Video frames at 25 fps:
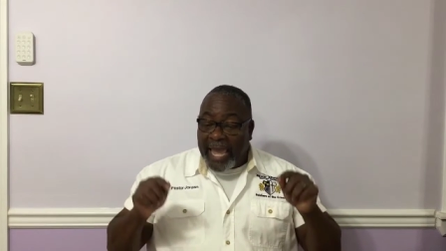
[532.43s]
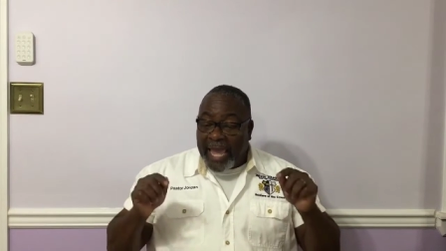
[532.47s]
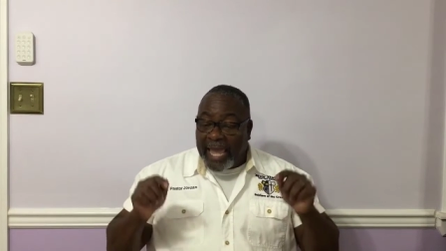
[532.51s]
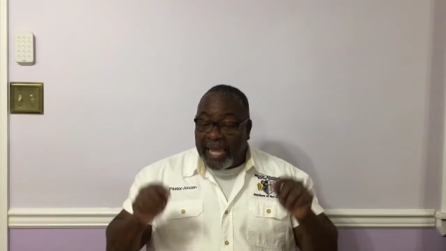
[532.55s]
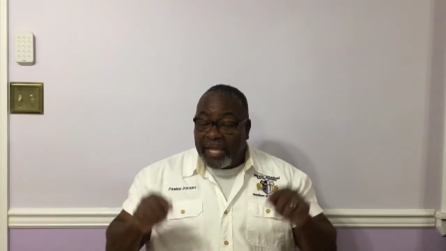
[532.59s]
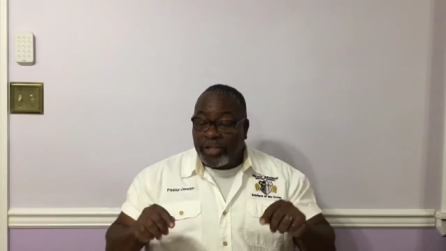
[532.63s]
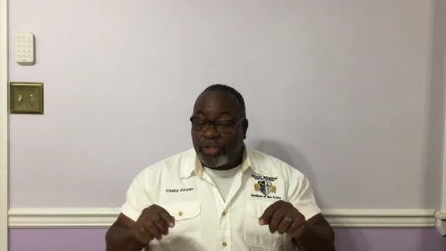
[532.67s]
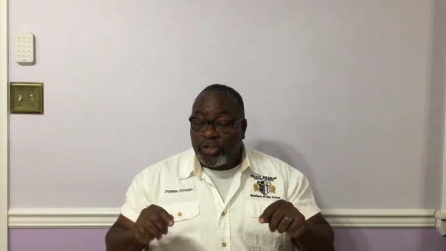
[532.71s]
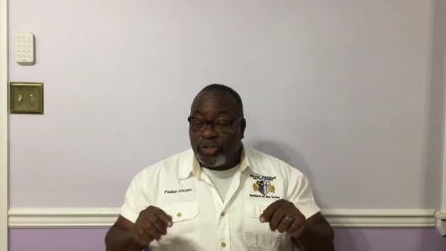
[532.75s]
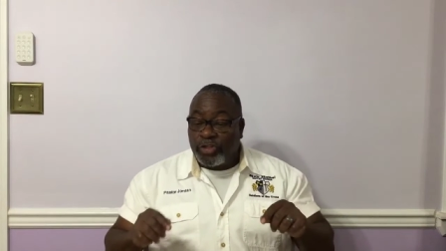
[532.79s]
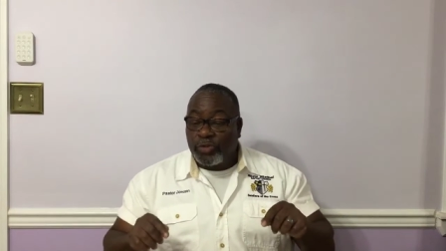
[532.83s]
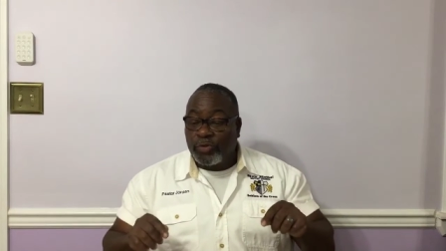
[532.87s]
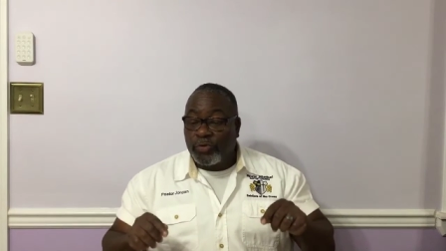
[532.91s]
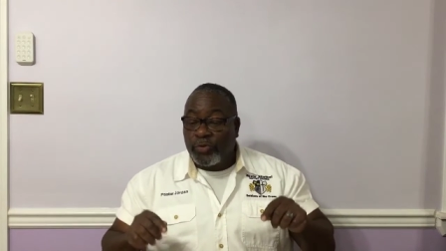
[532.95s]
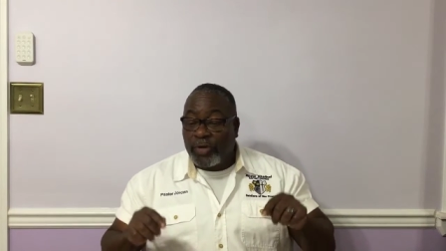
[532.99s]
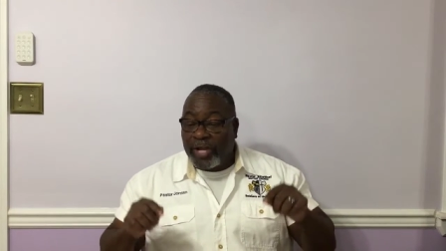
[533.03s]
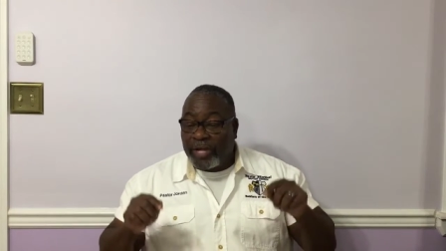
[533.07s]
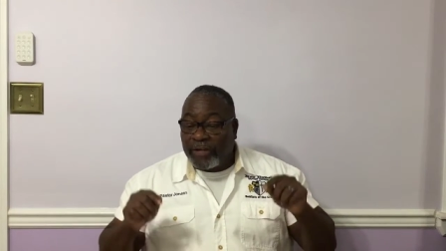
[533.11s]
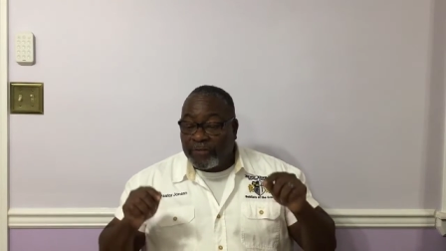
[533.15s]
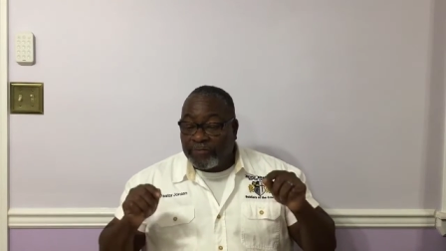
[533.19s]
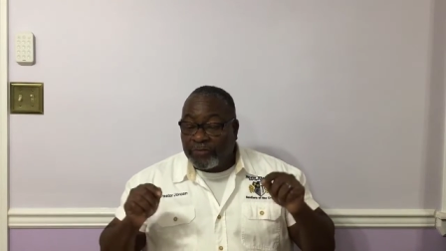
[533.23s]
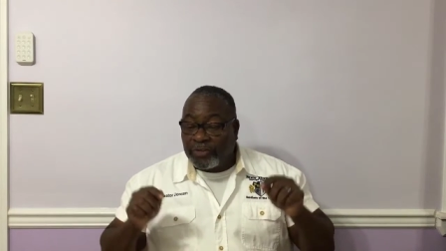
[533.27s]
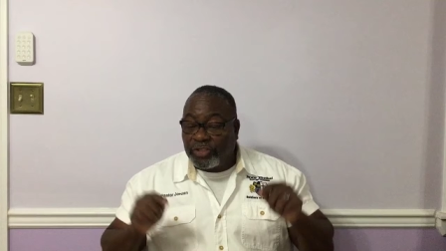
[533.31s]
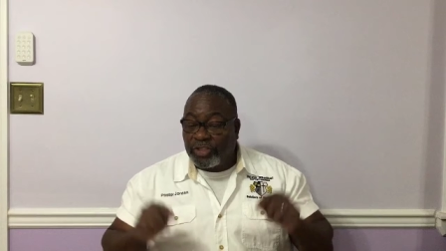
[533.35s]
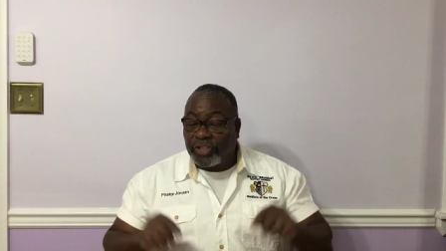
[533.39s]
and you
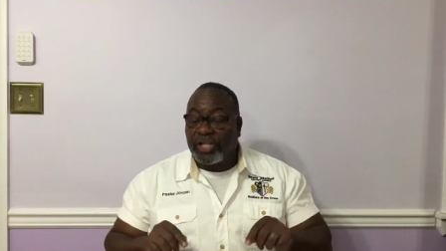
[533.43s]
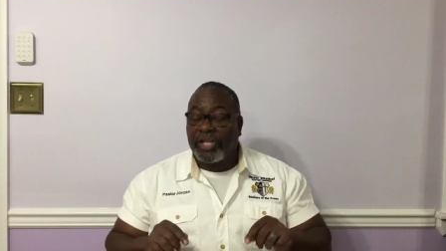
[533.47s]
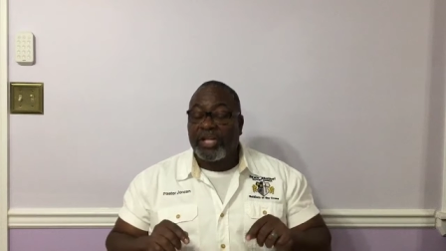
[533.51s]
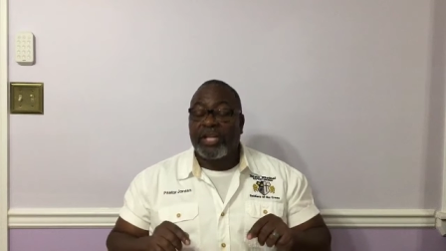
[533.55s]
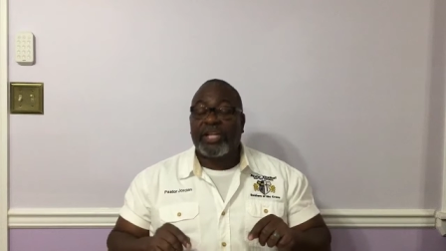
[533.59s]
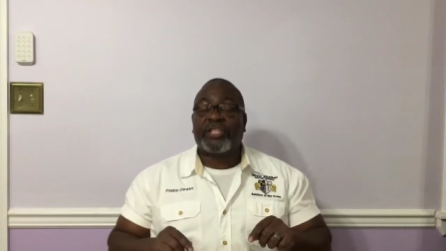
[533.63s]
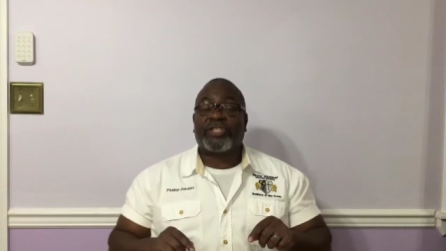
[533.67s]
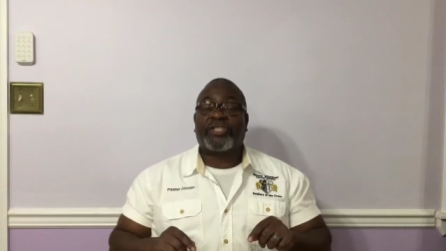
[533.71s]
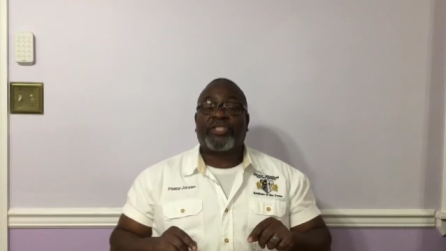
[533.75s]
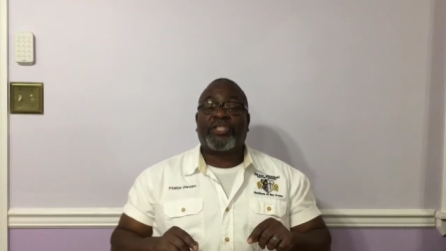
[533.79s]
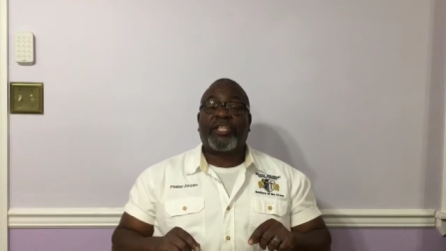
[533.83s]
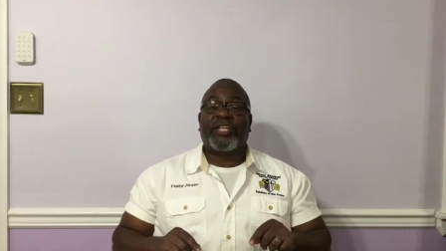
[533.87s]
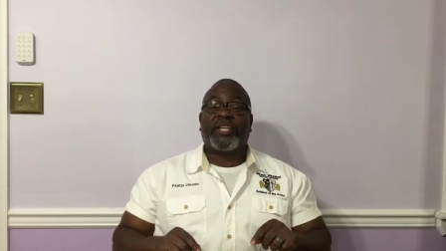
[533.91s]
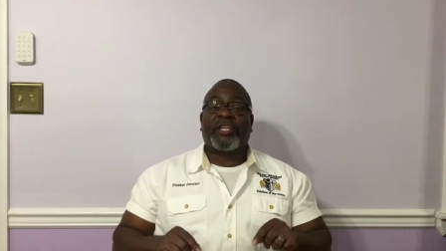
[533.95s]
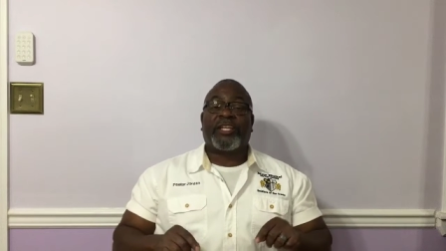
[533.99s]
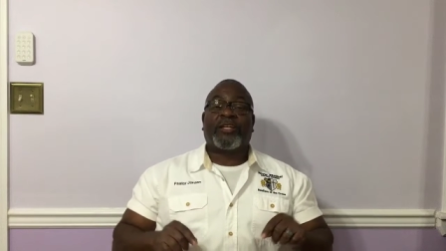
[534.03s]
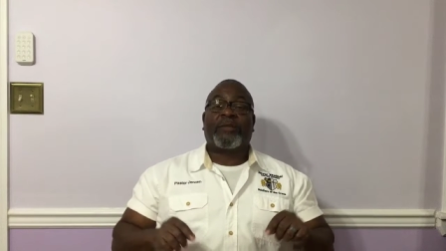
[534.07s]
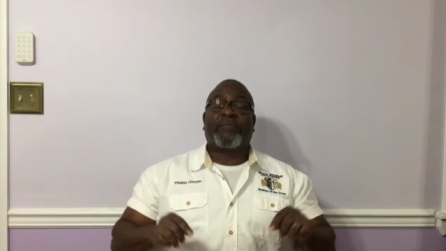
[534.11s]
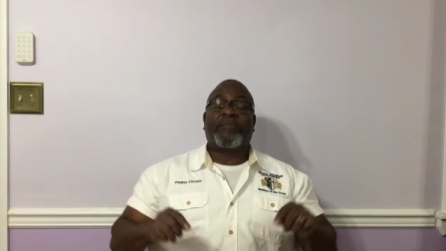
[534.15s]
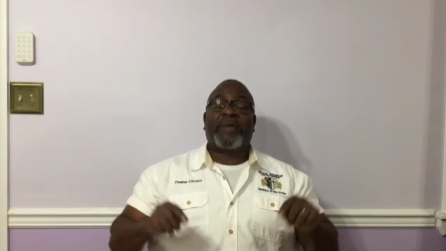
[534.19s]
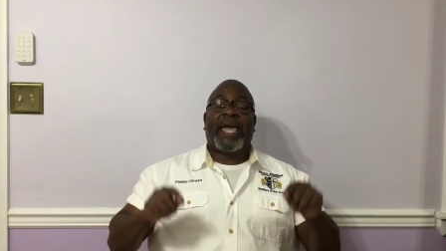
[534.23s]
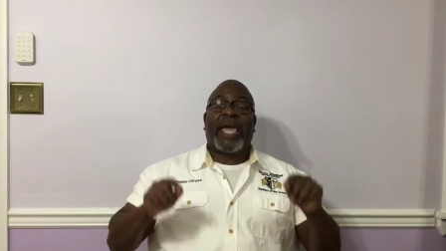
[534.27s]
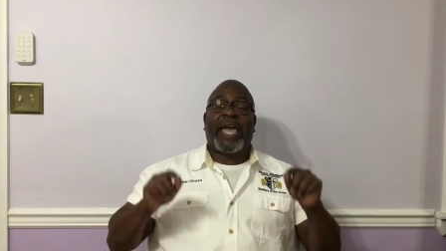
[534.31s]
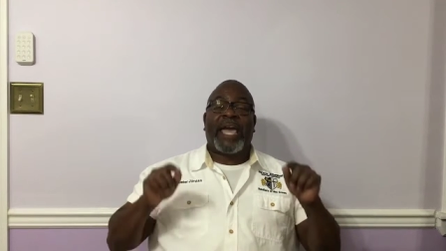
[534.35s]
have judged them